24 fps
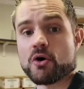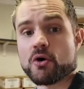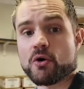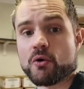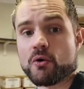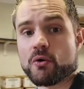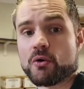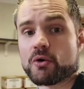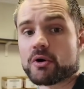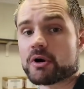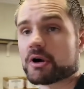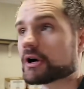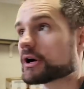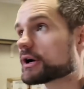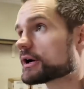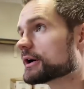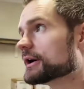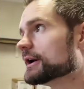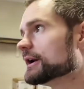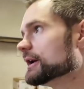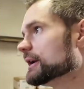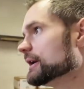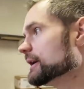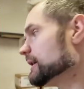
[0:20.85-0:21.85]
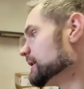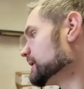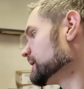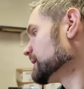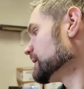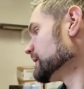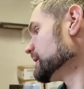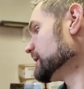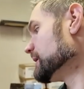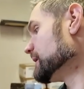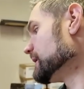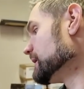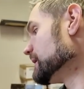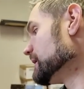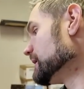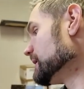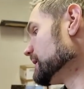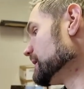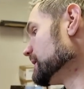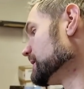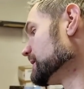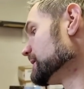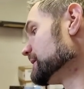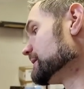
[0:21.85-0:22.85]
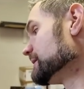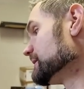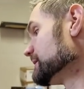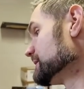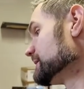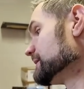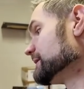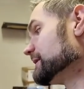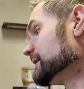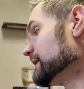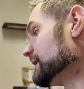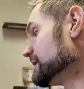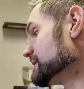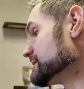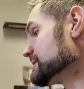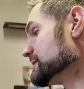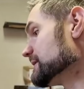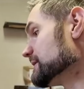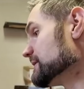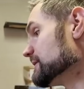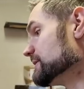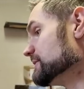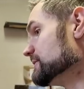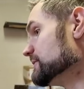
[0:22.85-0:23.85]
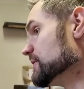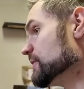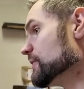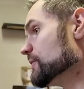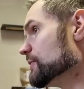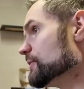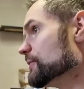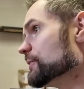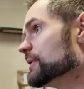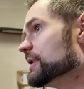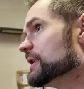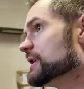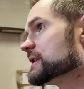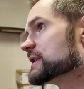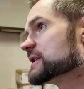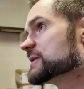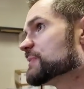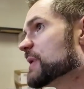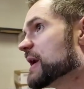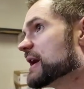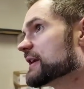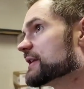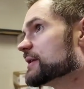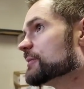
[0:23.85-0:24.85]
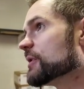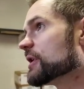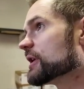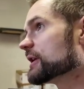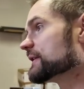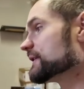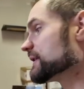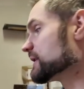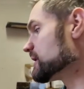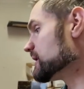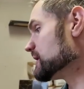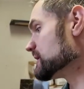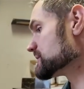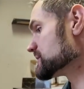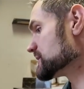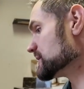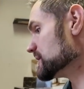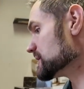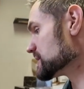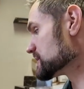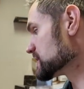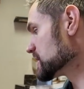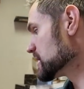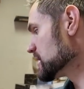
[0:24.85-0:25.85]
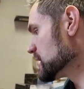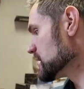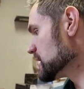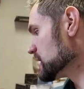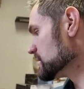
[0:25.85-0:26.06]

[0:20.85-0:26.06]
or, like I said, no spike in the market that caused this.